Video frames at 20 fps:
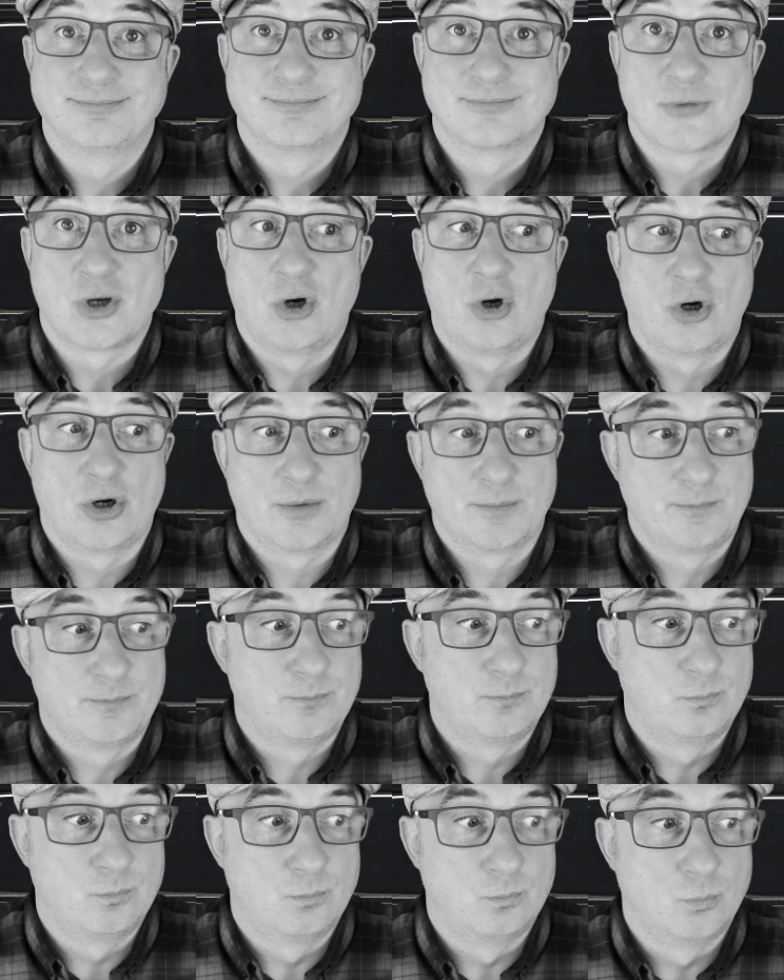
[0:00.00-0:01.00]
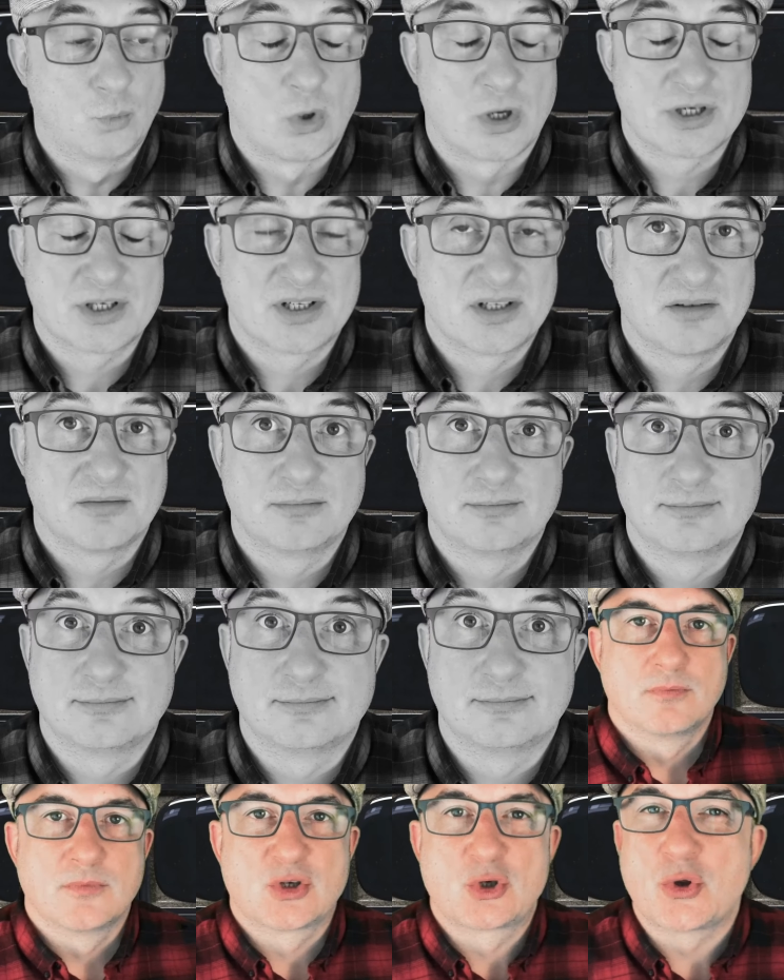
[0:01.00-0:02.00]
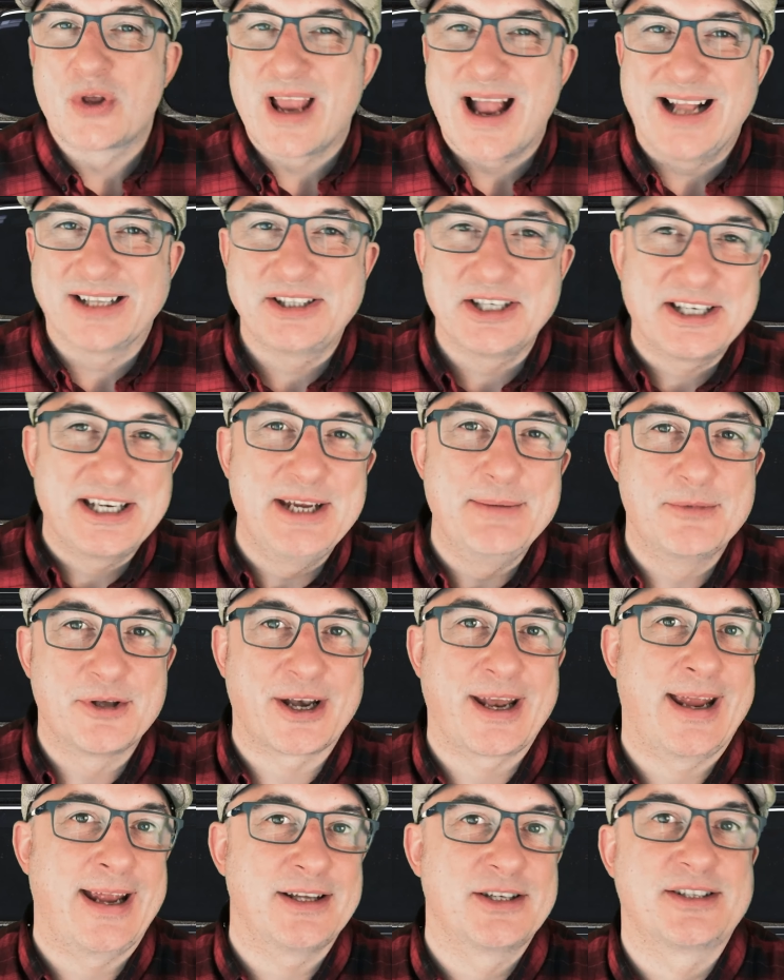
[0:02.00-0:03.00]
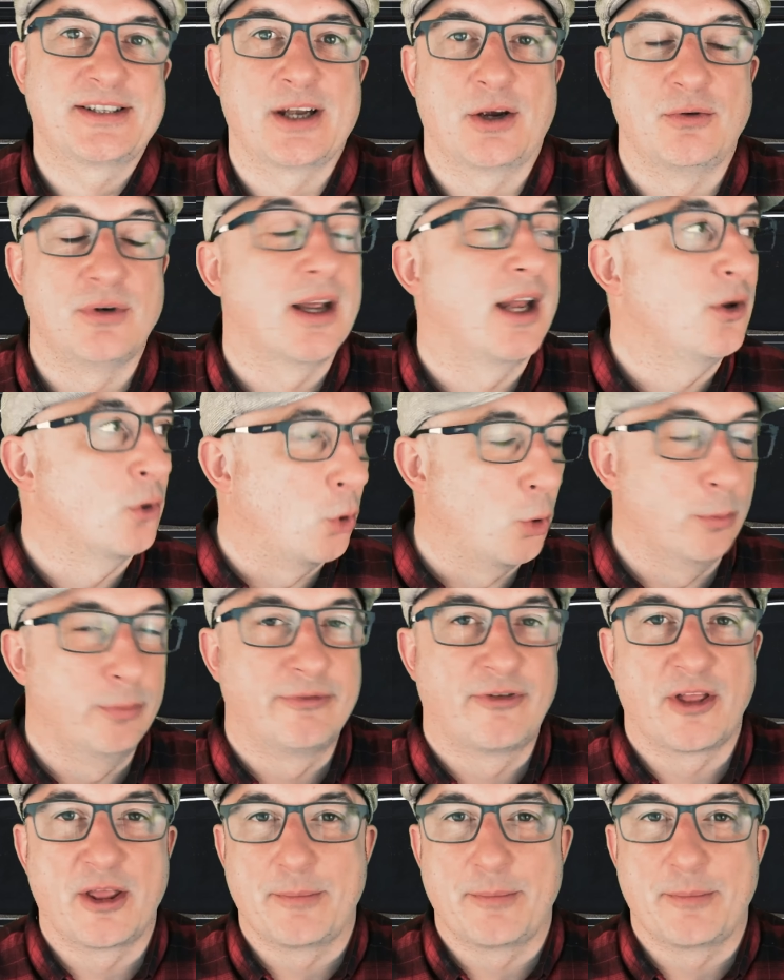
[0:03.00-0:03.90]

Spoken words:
or worse. So they had to keep their heads down and hope for the